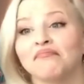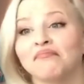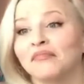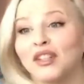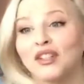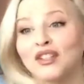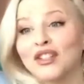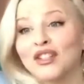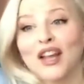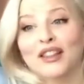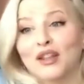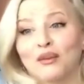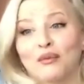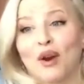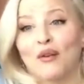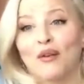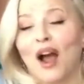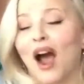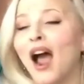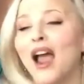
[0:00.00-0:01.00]
There's nothing
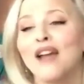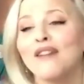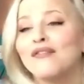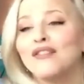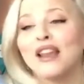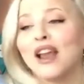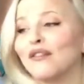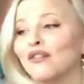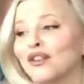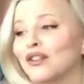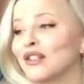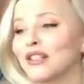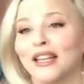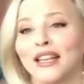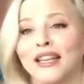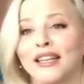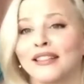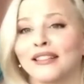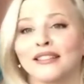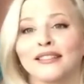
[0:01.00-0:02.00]
wrong. I have never
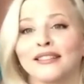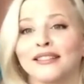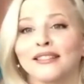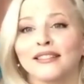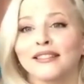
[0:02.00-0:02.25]
seen